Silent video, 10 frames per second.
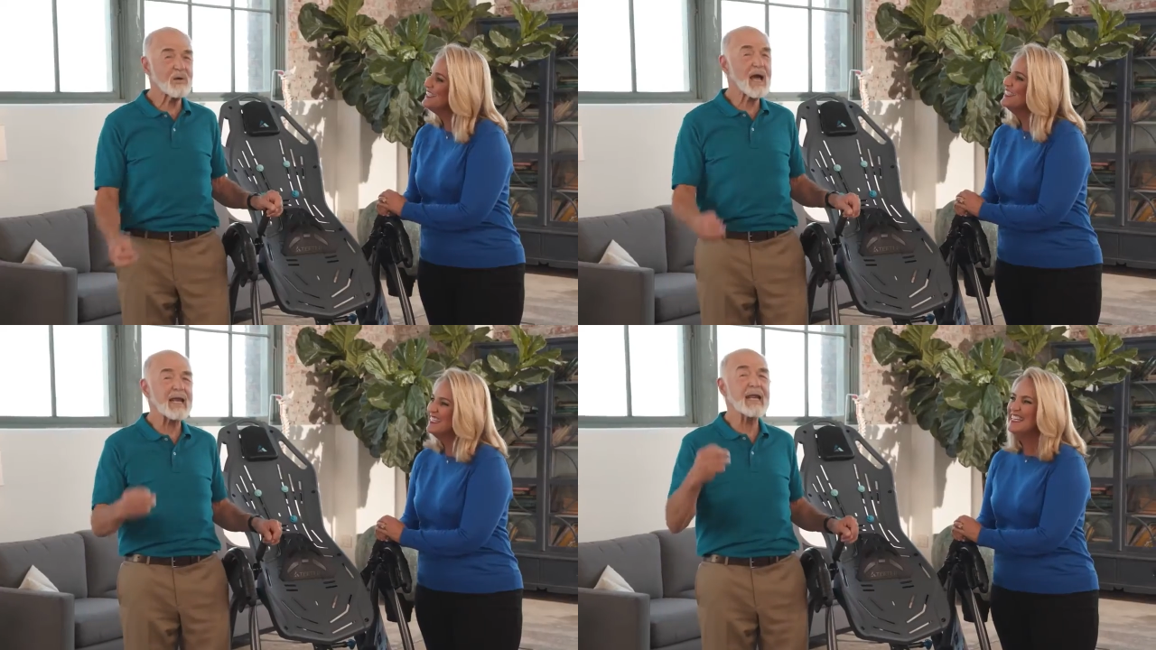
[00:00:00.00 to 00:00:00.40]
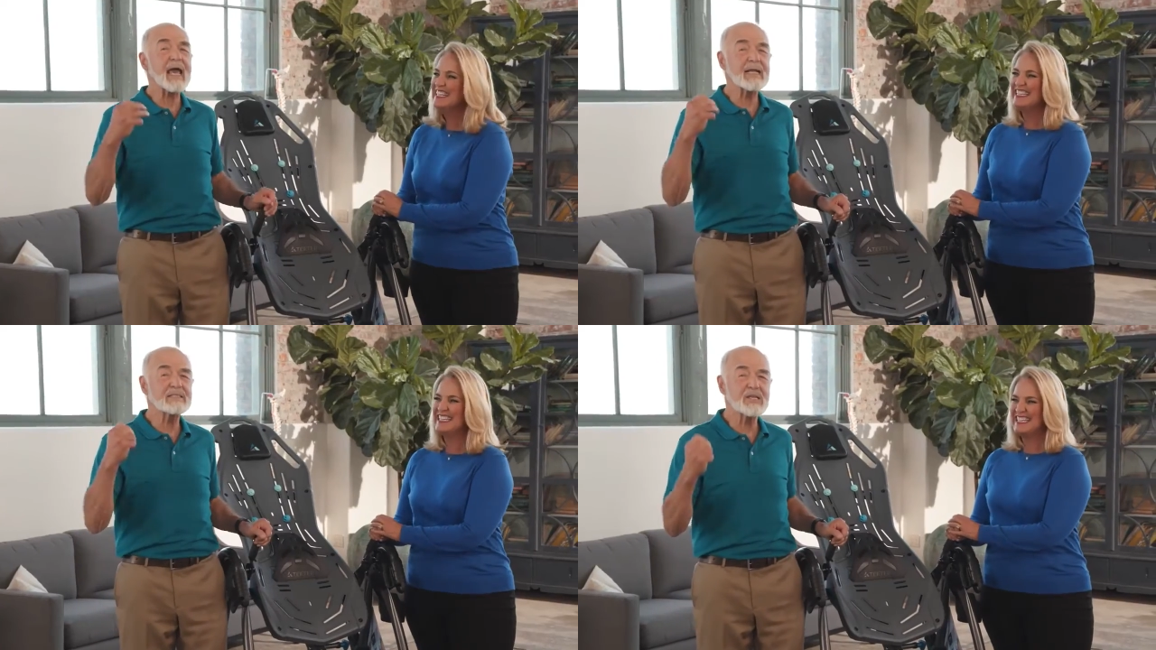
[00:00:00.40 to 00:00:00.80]
Speaker 1: right,
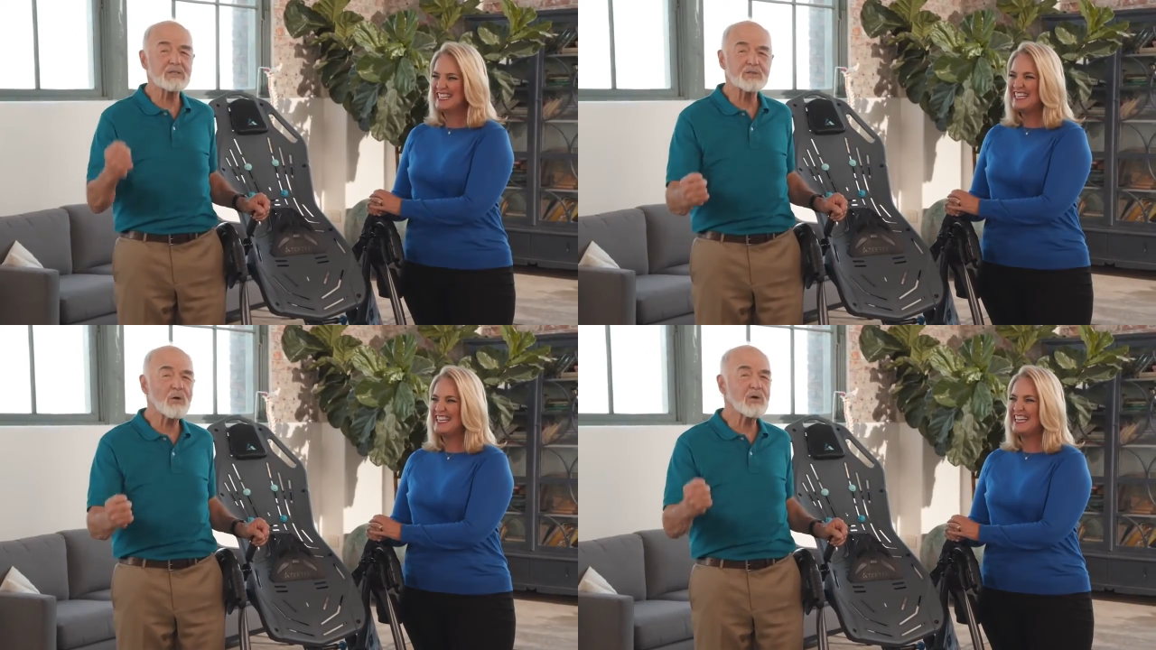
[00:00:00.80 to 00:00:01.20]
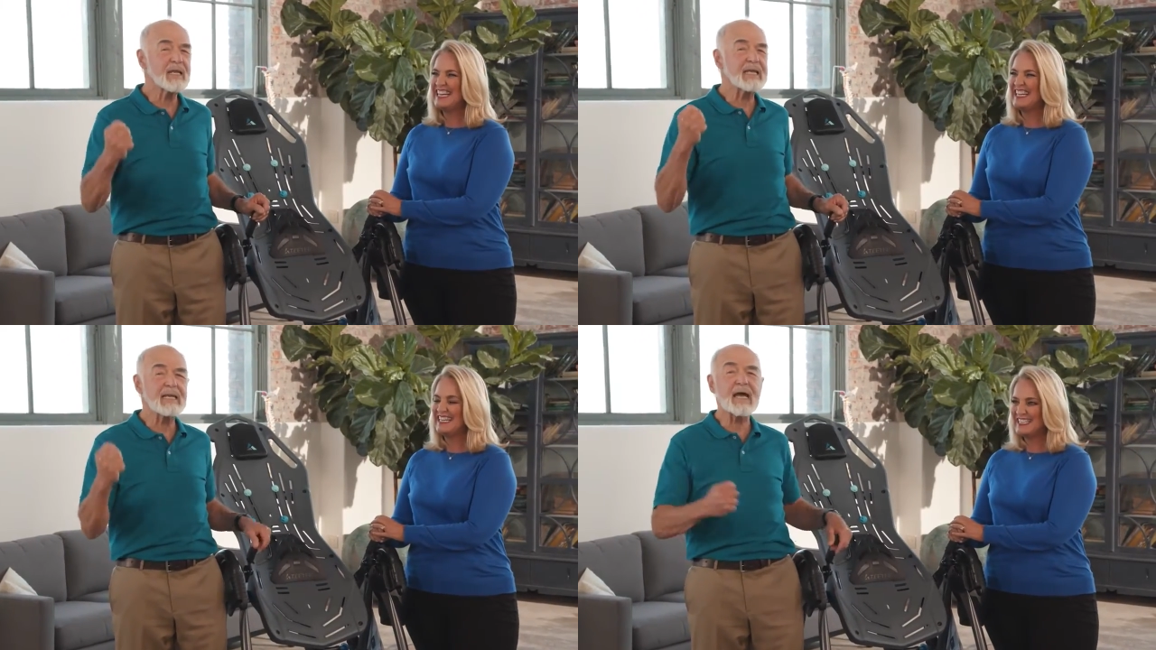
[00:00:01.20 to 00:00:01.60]
and it's a
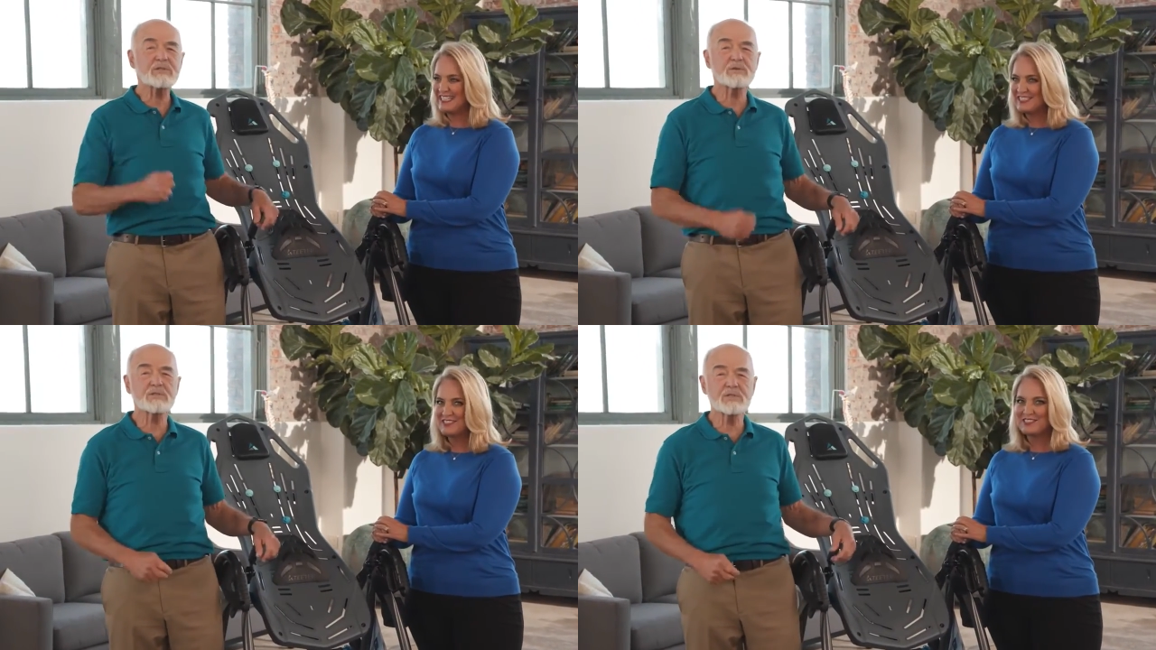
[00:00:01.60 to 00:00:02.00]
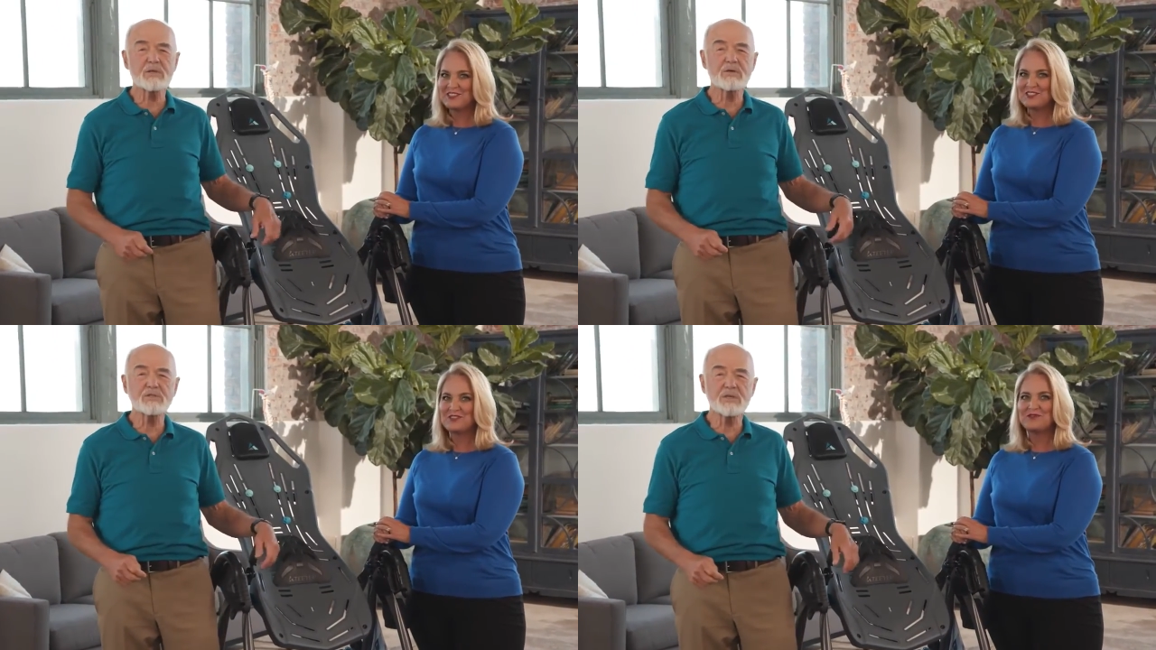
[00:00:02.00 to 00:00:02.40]
totally natural
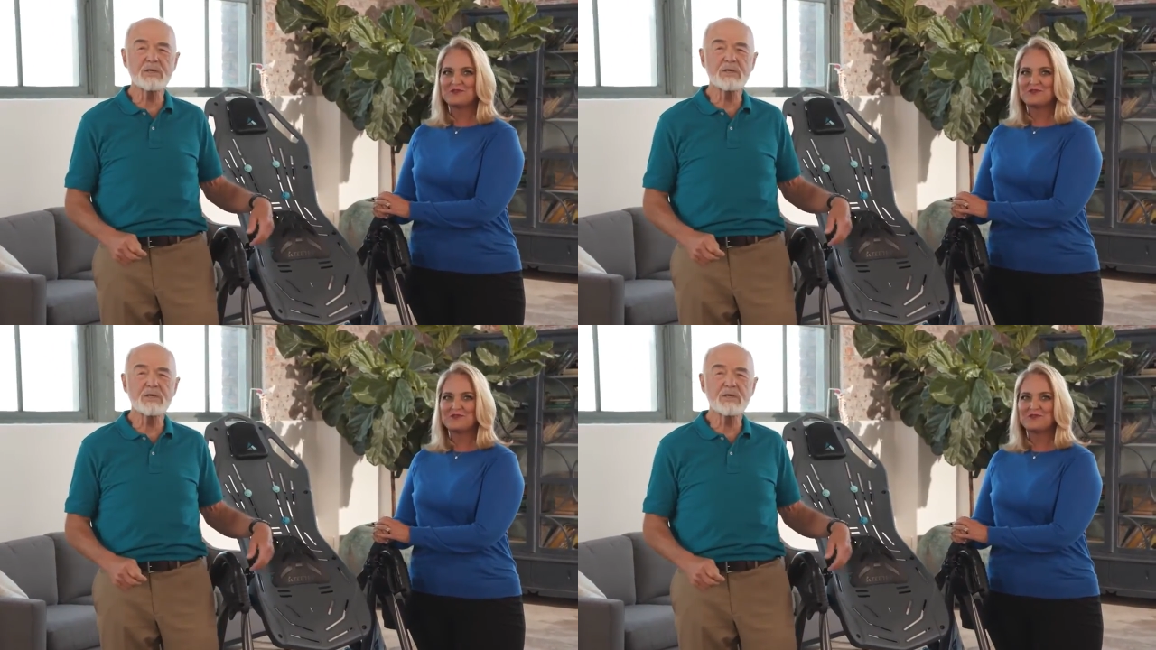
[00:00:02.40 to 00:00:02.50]
solution.